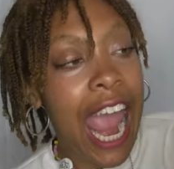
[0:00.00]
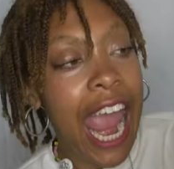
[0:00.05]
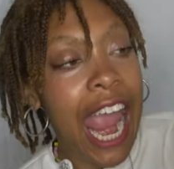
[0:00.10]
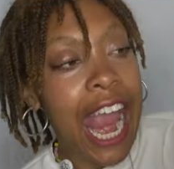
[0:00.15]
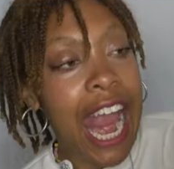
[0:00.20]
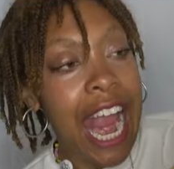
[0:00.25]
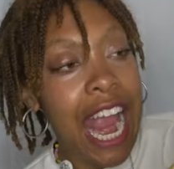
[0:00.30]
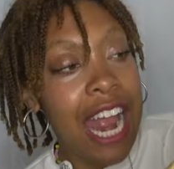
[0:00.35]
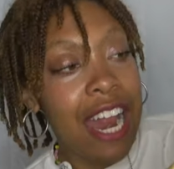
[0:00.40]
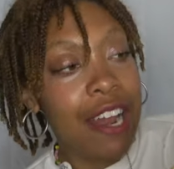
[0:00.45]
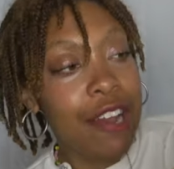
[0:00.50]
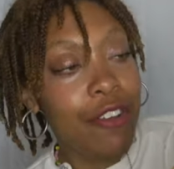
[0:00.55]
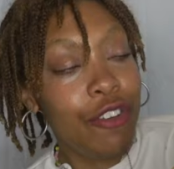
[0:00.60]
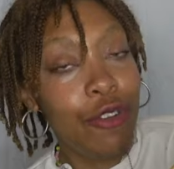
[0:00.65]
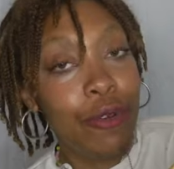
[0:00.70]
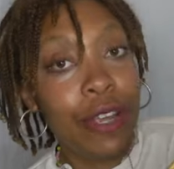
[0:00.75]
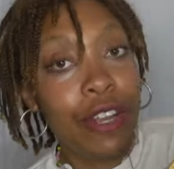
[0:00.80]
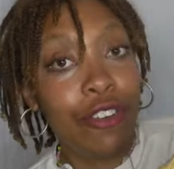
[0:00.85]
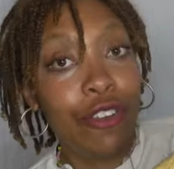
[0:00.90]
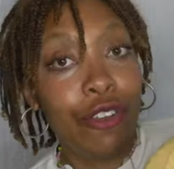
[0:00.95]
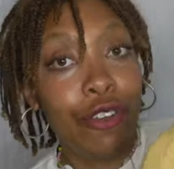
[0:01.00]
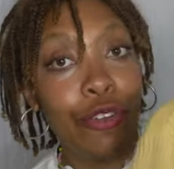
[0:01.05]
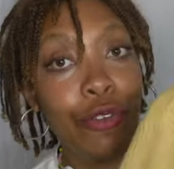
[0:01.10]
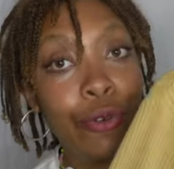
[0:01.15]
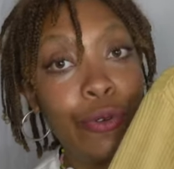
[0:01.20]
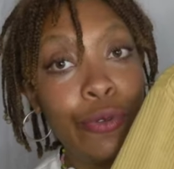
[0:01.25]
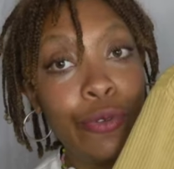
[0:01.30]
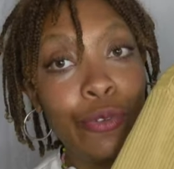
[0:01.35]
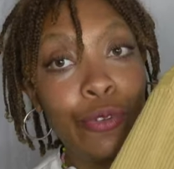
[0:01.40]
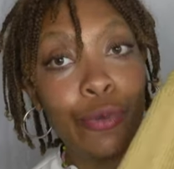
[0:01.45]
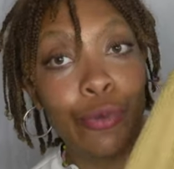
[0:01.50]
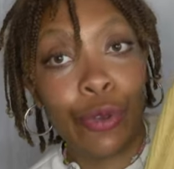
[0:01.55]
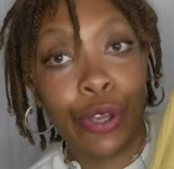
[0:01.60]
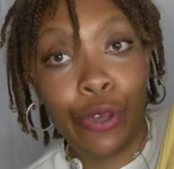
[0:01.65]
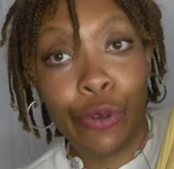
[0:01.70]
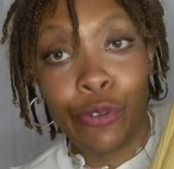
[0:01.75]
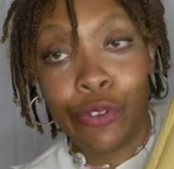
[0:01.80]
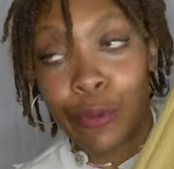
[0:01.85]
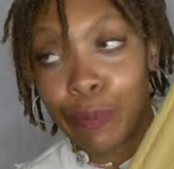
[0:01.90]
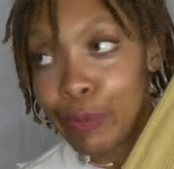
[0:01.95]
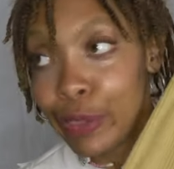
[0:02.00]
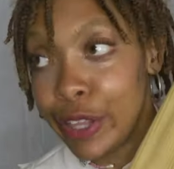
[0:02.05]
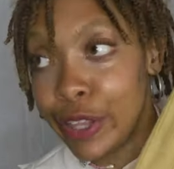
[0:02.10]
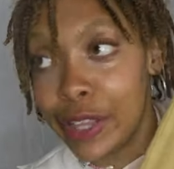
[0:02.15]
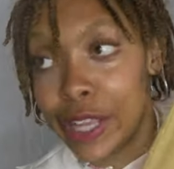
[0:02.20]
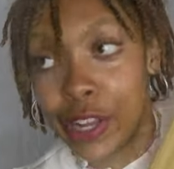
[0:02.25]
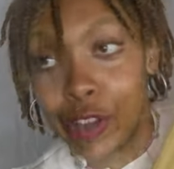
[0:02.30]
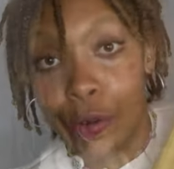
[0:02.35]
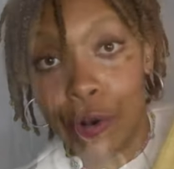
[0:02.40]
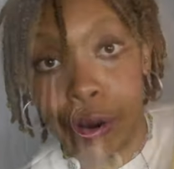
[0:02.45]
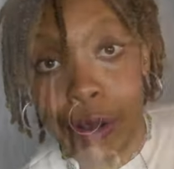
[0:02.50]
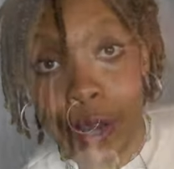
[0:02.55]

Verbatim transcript: and you get to use reuse something that you